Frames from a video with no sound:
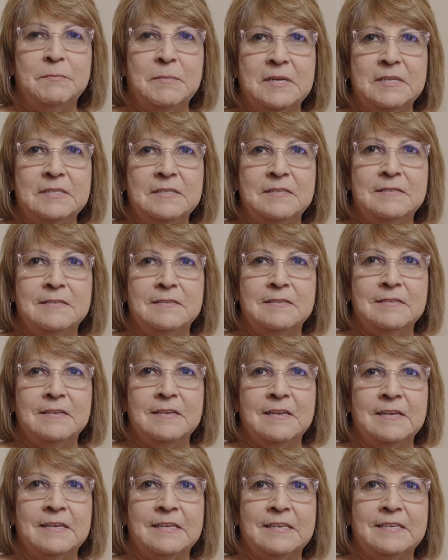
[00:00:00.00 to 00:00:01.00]
months,
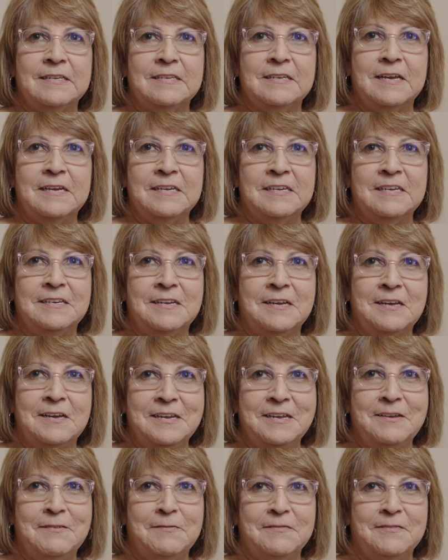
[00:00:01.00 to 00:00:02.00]
and I can
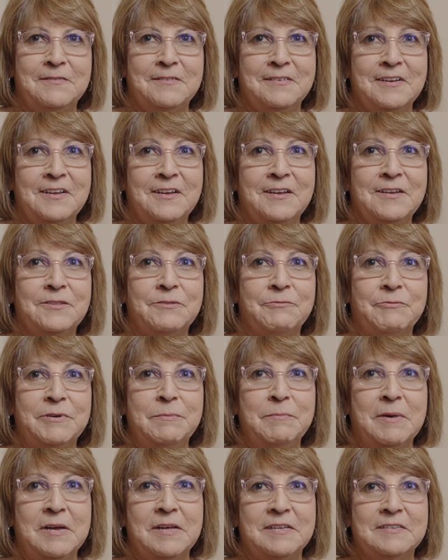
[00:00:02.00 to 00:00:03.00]
hike 3
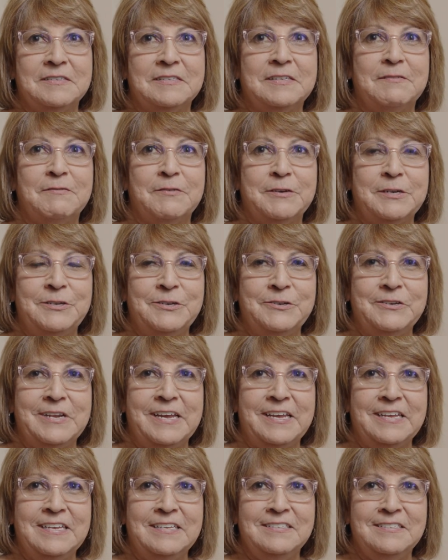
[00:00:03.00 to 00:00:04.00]
miles every 2
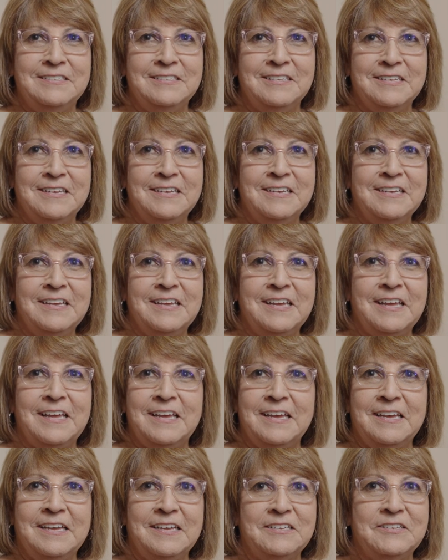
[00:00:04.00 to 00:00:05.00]
days
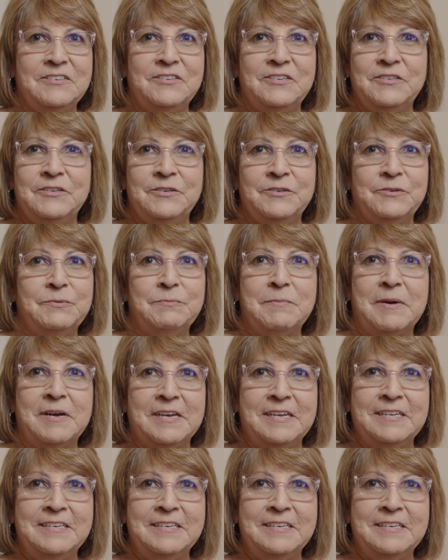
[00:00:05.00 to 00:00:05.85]
and do my